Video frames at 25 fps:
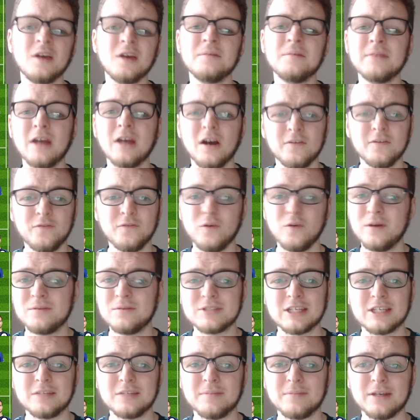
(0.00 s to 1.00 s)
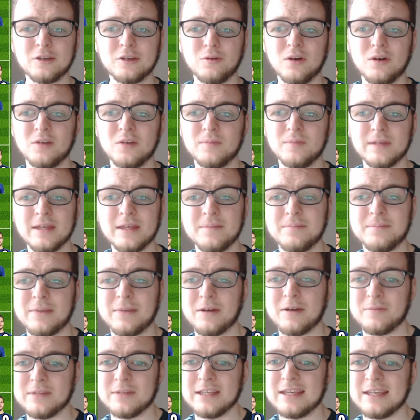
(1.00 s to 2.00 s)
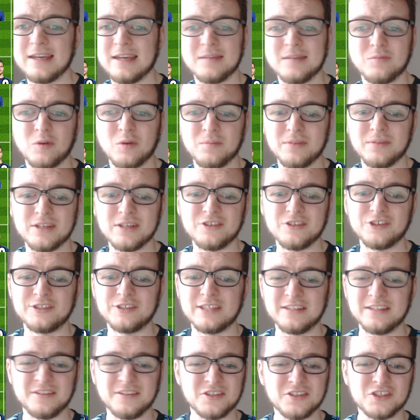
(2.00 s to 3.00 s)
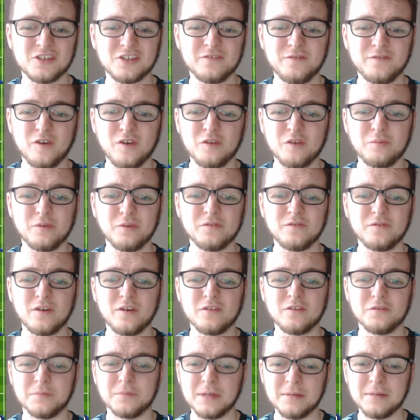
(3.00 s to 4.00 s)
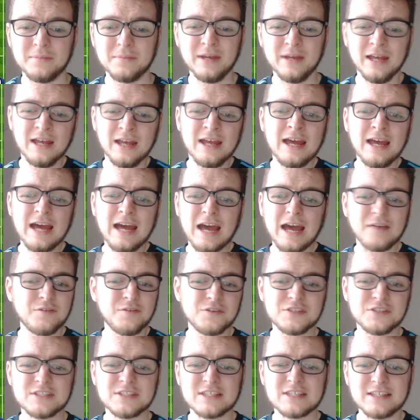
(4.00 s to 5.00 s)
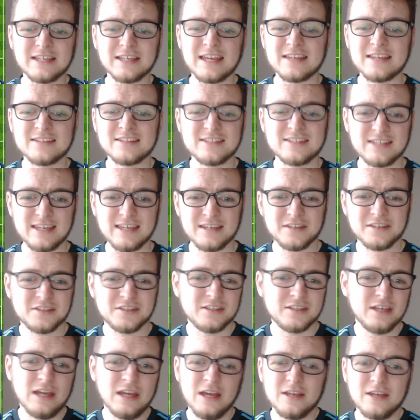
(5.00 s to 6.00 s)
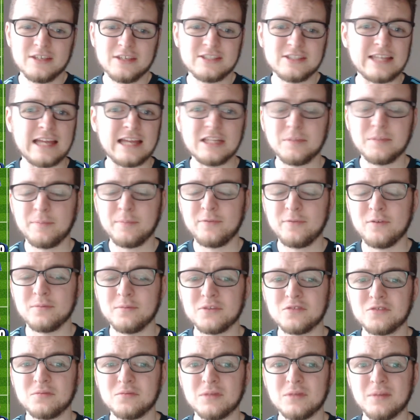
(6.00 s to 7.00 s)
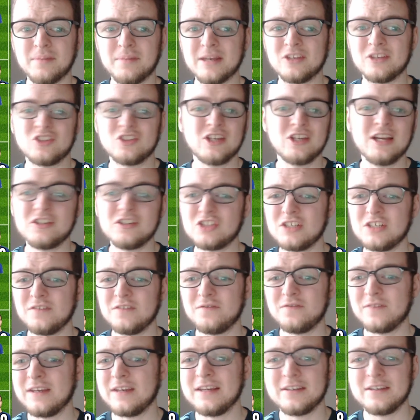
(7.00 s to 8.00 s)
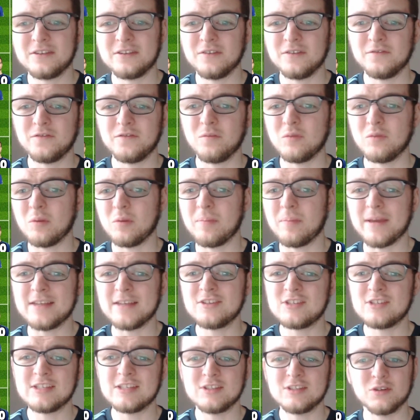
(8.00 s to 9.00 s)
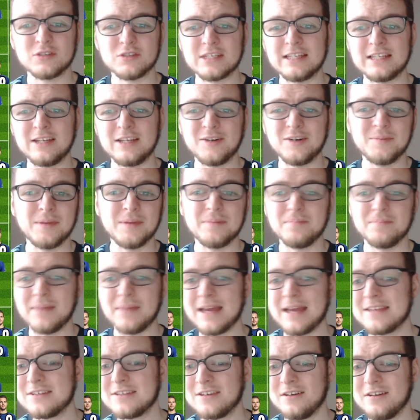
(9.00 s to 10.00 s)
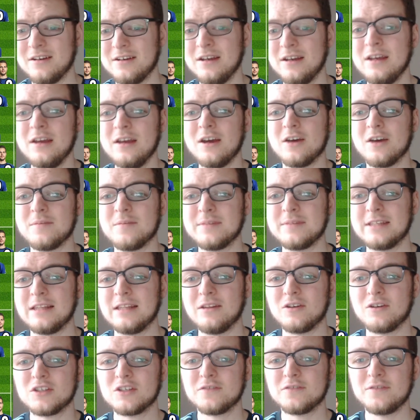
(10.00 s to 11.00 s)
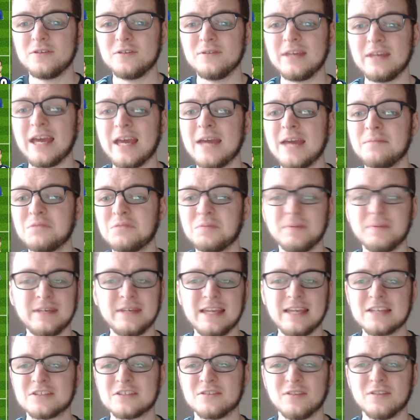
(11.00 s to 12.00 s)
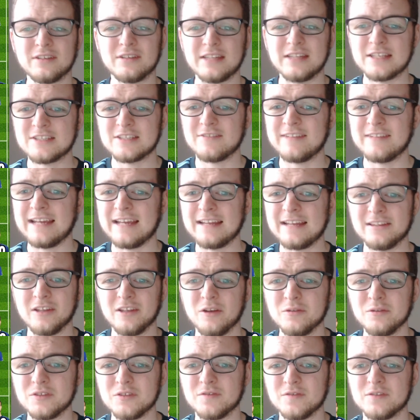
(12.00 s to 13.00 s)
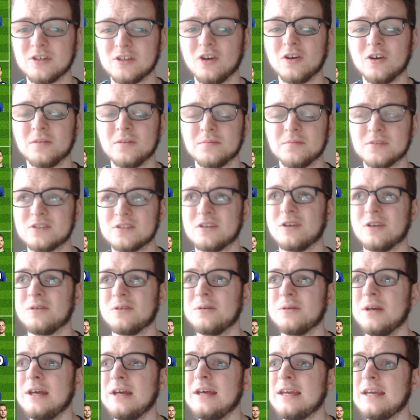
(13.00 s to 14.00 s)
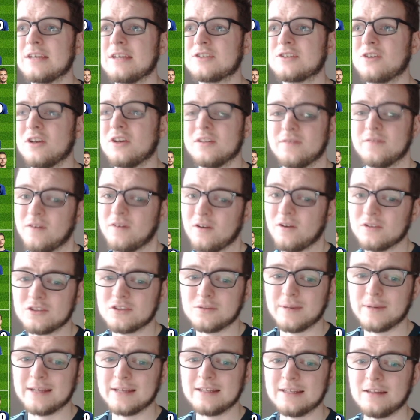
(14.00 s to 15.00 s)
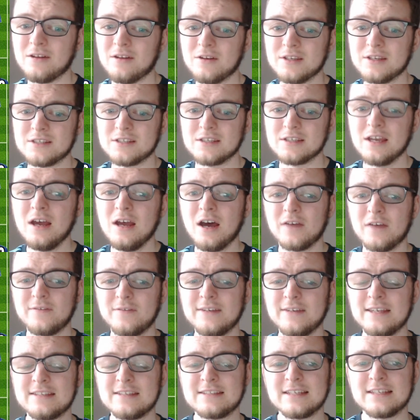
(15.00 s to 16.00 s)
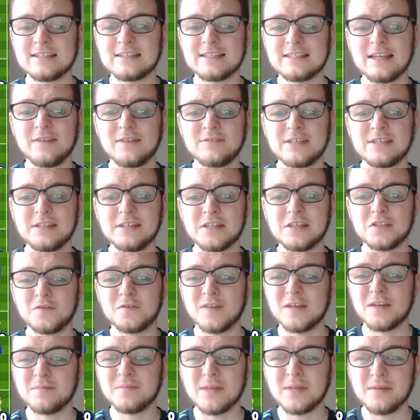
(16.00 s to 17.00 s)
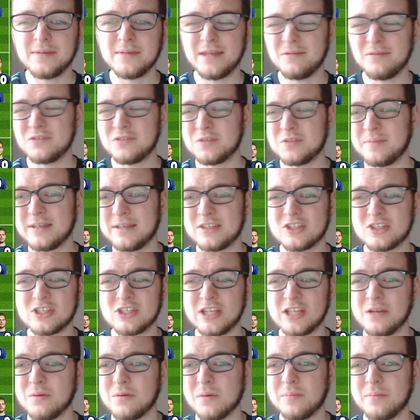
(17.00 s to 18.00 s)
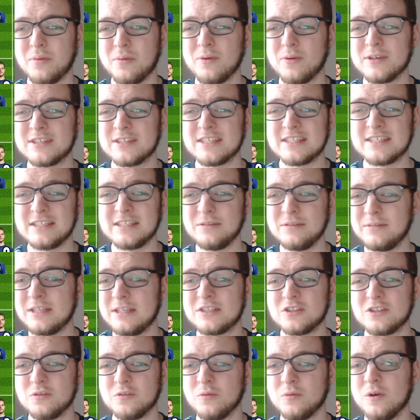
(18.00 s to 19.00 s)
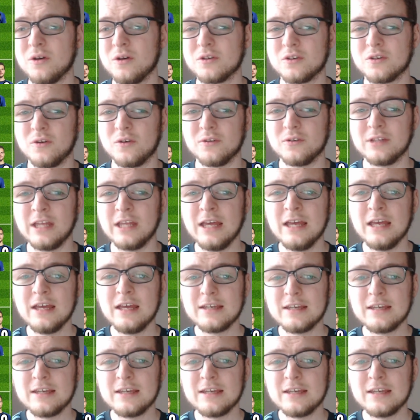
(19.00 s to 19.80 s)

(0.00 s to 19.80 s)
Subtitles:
And I thought he was going to make quite a big impact when he came on, but he just didn't, so 5.5 from him. Havertz is going to get a 6. Standard performance from the bench. I actually think that from the bench he's looked a little bit better in the last few games, but he hasn't necessarily had loads of time, so it's kind of hard to analyse. I think a 6 out of 10 is fair. Maybe he was a bit slow at points. He still needs to work on